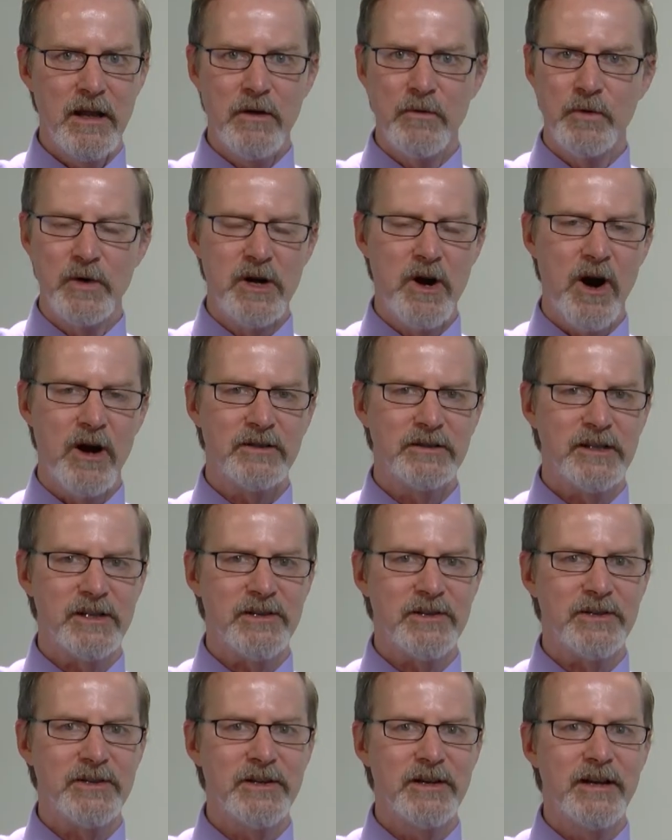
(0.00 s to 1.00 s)

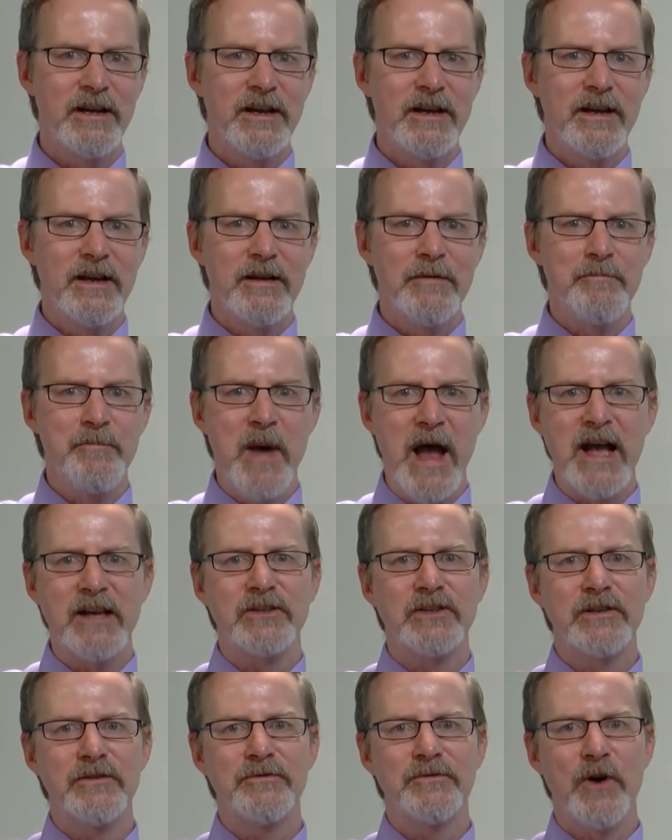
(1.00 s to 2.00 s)
Regardless,
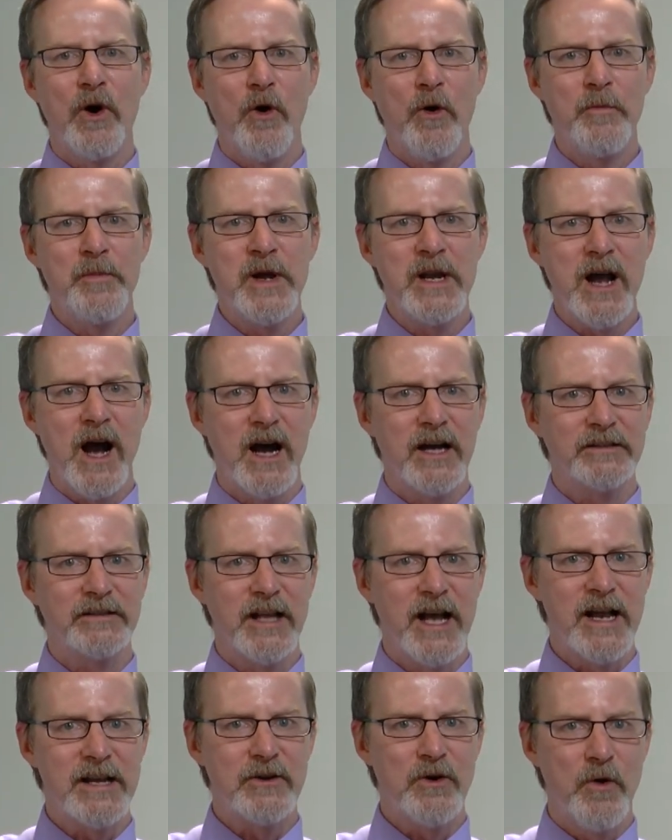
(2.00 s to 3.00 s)
massive open
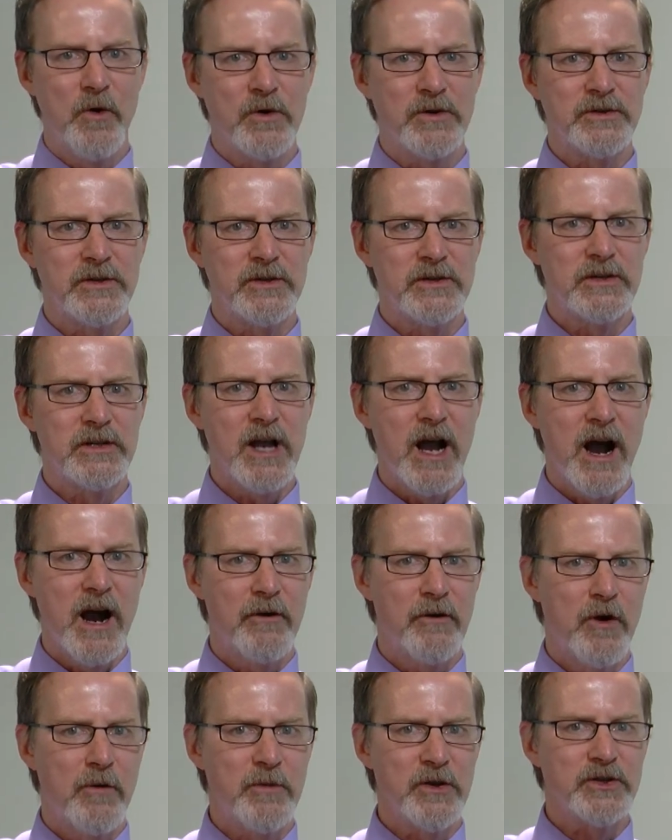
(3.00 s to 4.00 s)
online courses
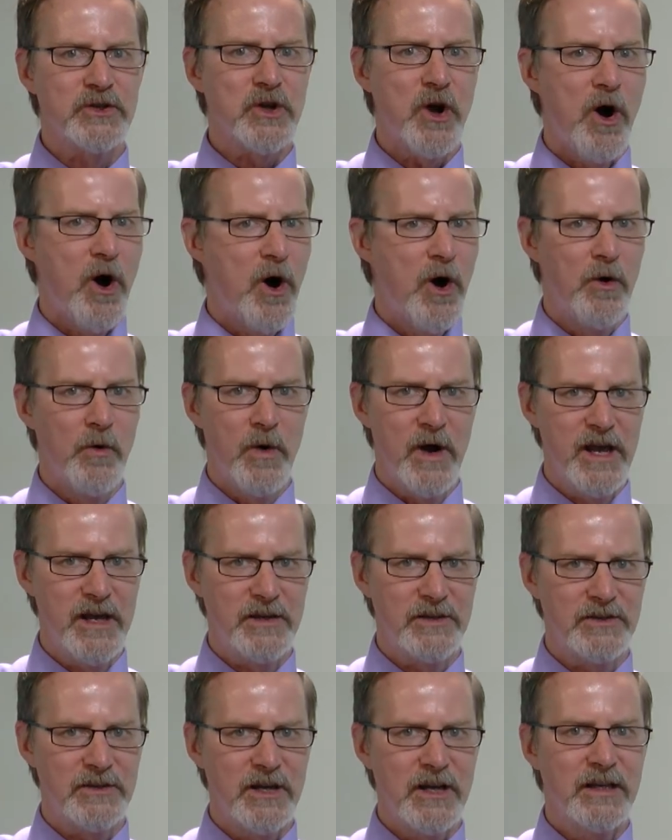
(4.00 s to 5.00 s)
are almost
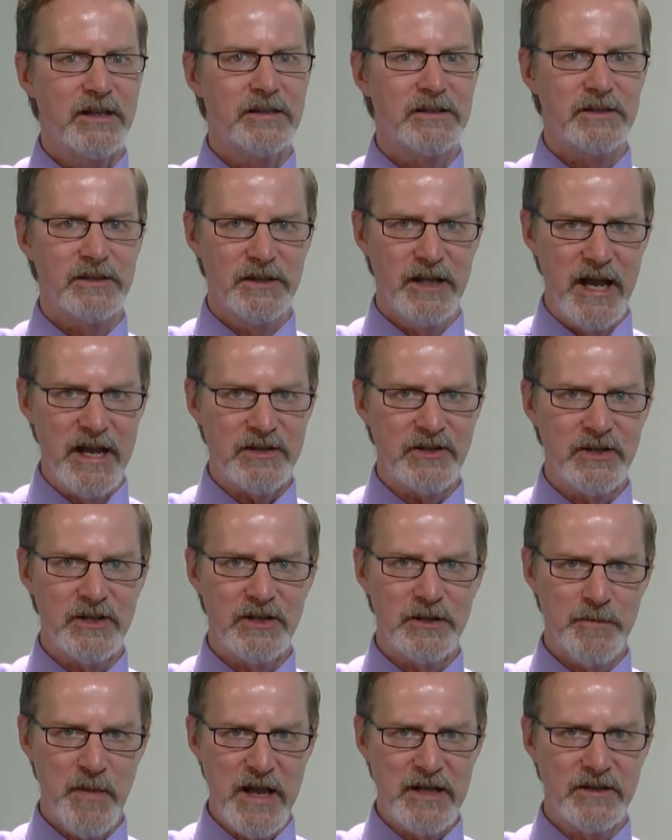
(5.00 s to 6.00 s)
always less
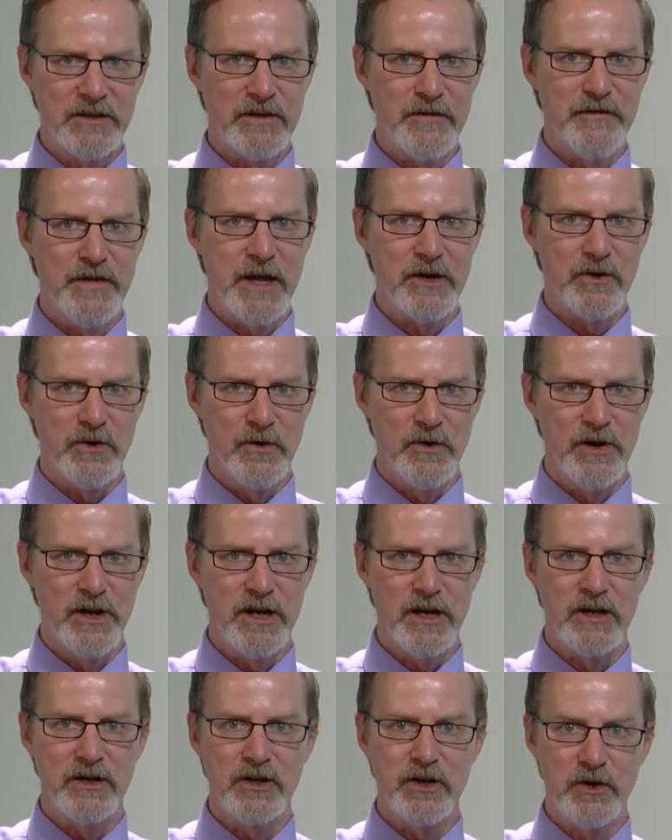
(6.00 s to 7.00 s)
expensive than
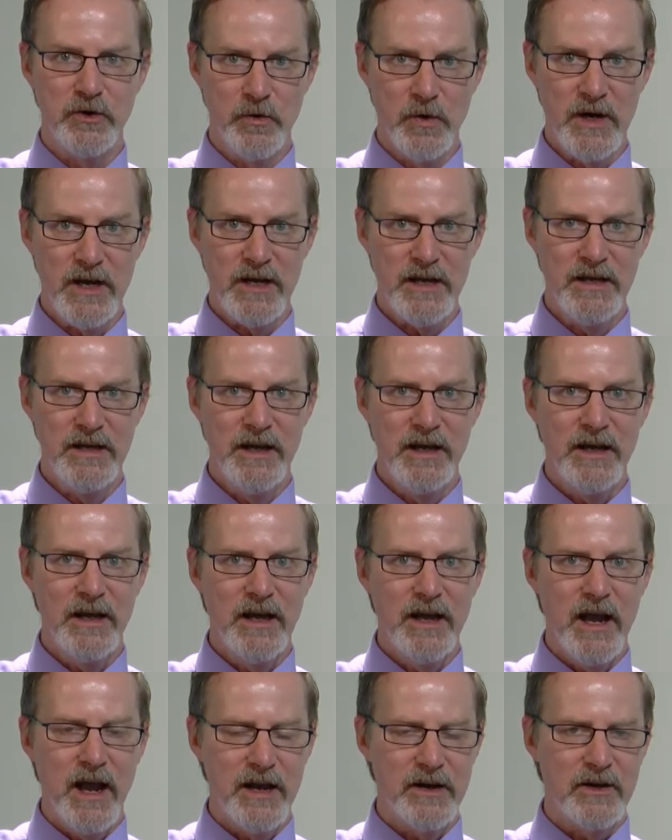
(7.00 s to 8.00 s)
earning a degree
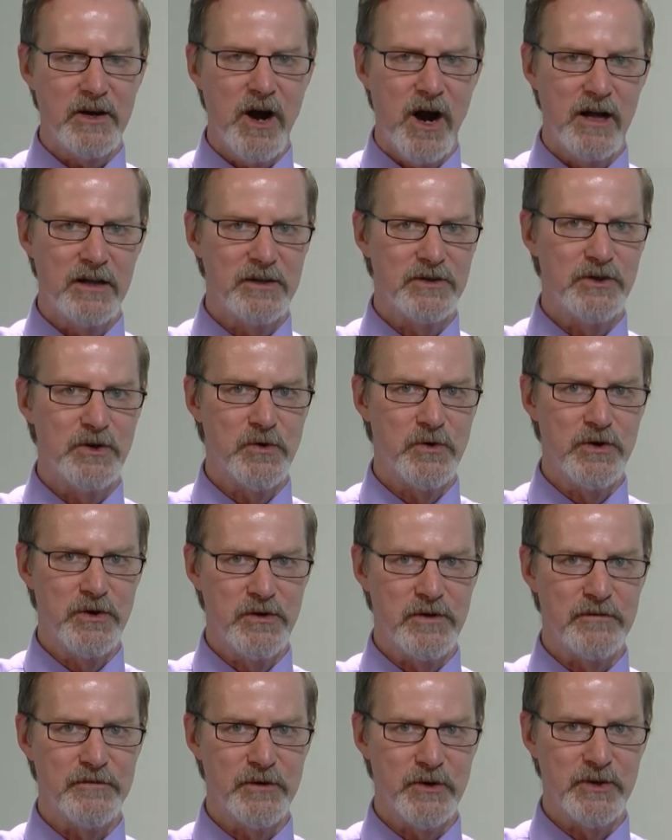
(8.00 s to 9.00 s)
at a college or
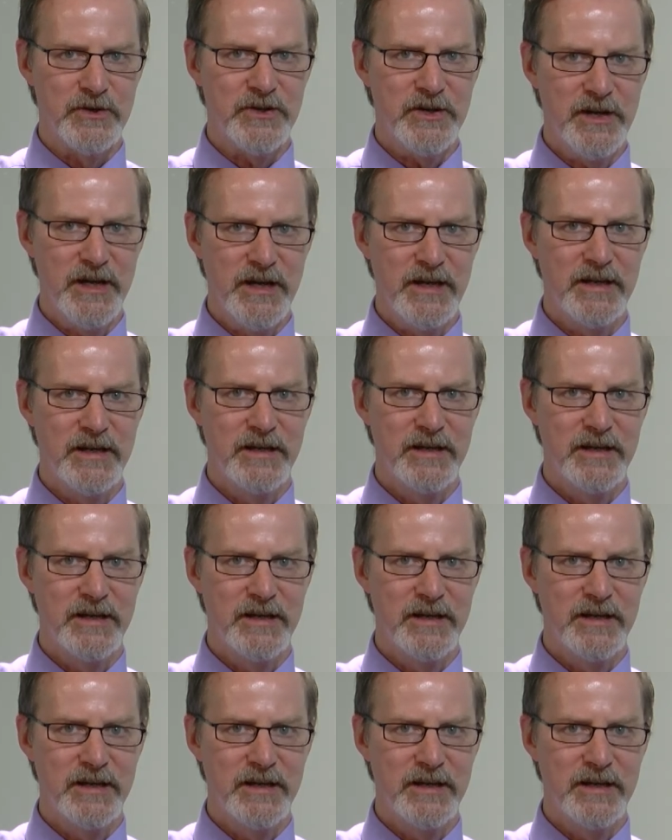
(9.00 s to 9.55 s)
university.